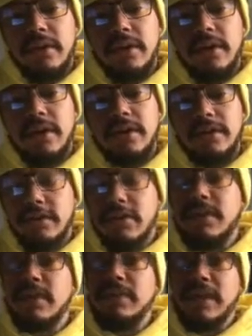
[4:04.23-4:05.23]
Uh, it's
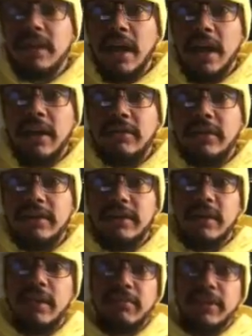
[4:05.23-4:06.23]
stupid to be alive and to
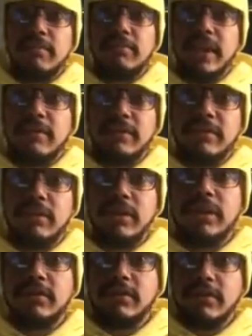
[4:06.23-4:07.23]
not be the blameless one.
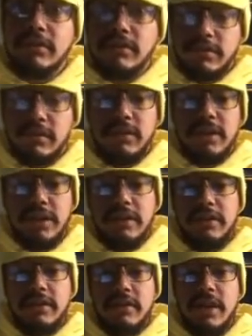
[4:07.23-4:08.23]
And certainly,
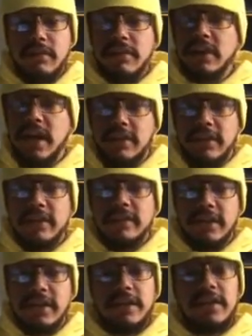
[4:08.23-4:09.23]
you know, I will die
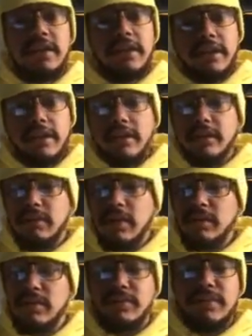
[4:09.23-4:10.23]
eventually, and it
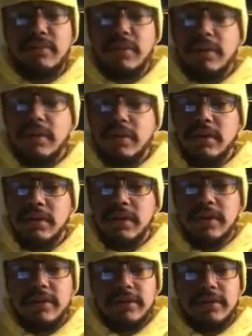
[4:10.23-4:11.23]
probably won't be more than a,
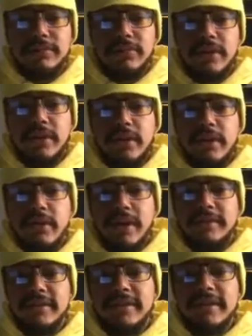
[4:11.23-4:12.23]
a year or so. All
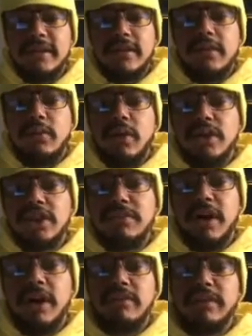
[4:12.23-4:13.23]
right, the
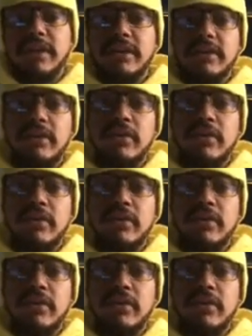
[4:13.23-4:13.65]
worship argument.